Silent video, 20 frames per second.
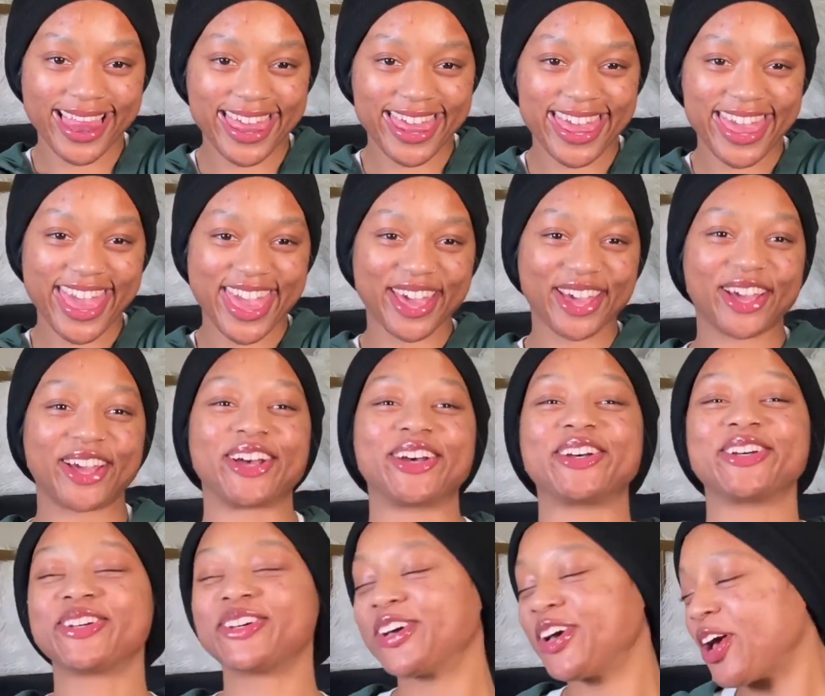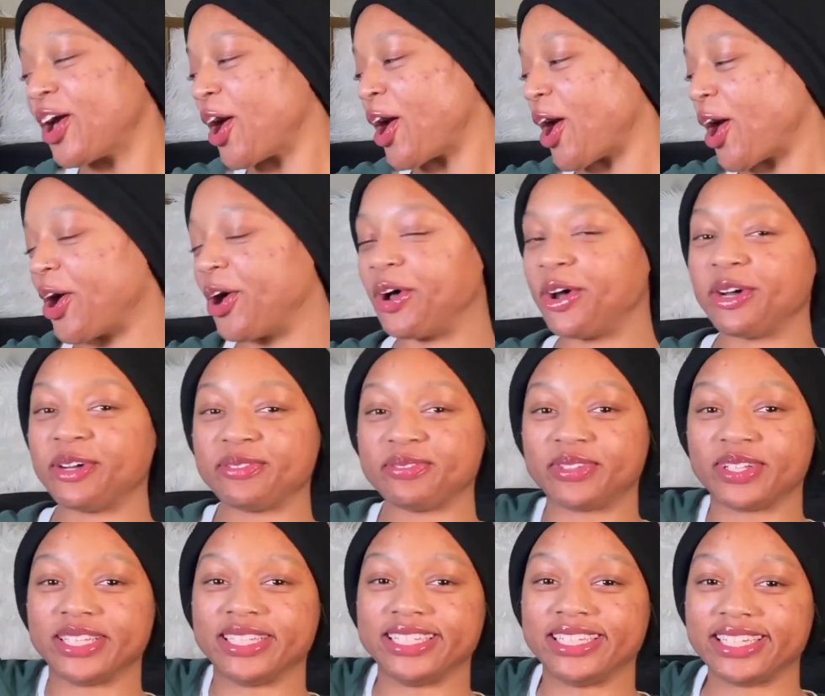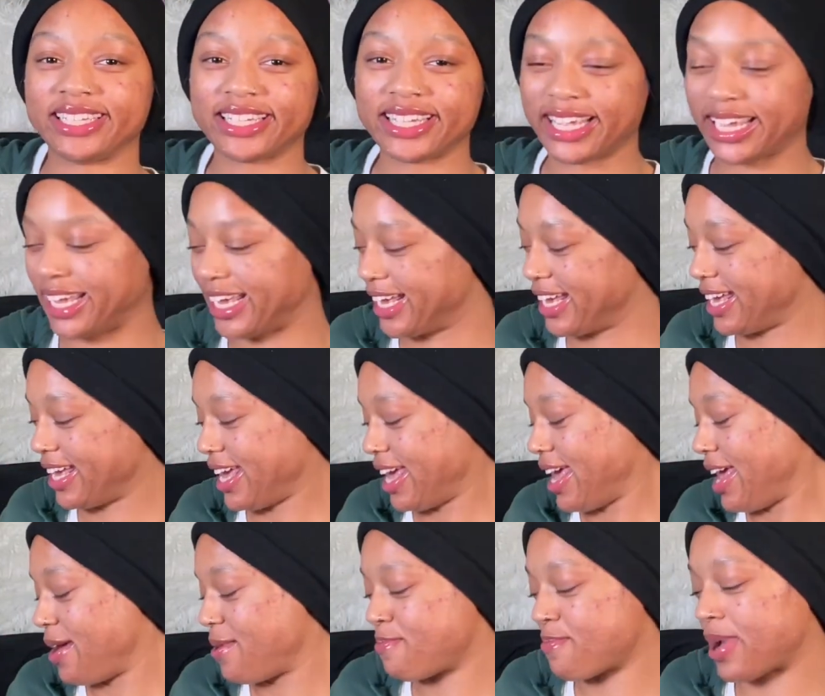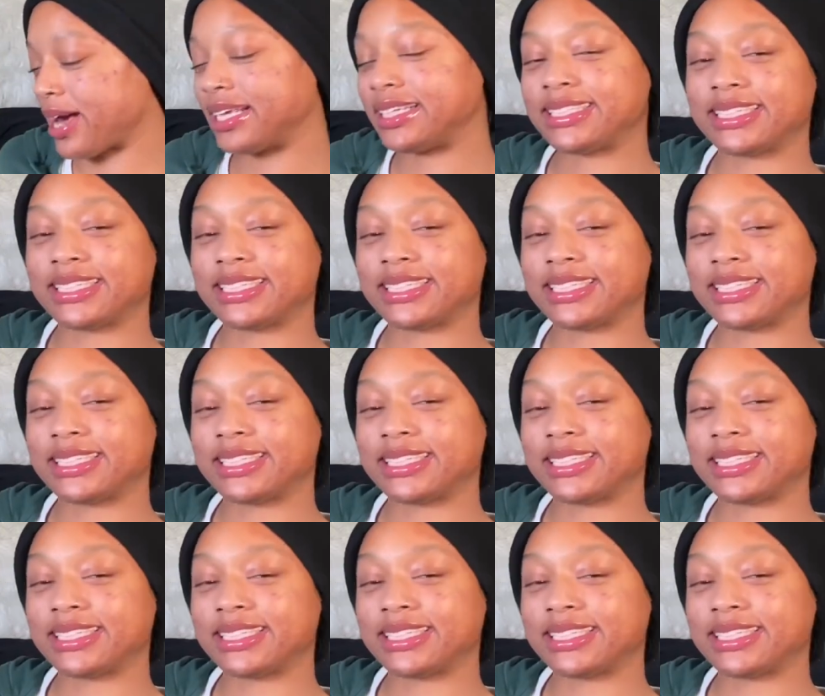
Yeah. And then my